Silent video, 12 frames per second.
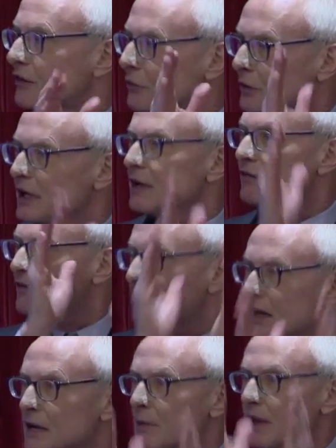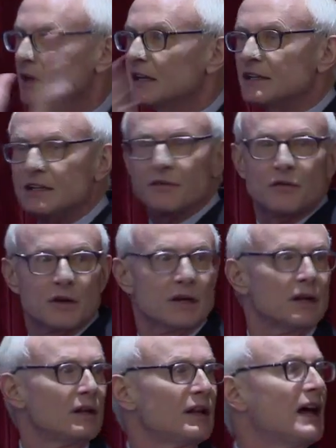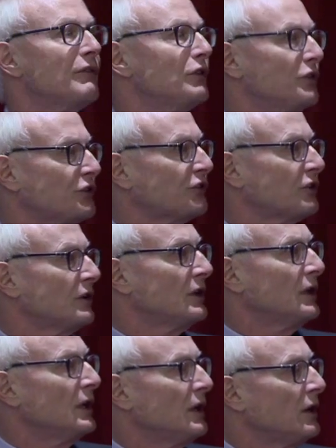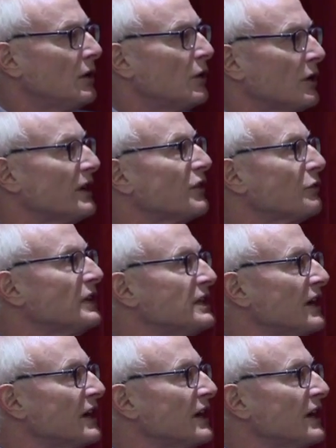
three fundamentally different levels, or in three